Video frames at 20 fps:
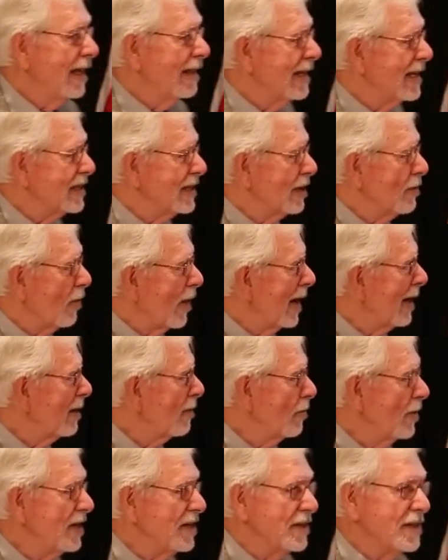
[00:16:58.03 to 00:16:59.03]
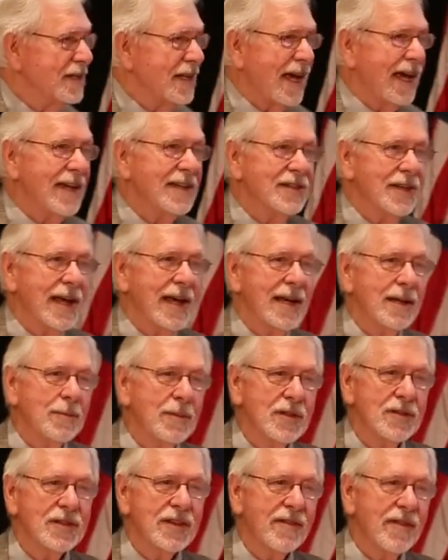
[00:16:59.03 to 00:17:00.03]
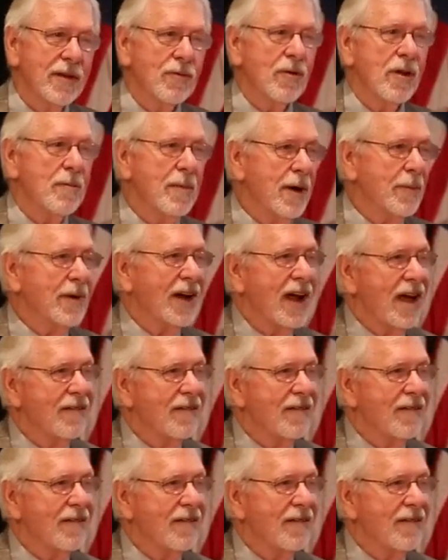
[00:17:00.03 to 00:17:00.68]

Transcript: they said, why don't we just ask animals if they remember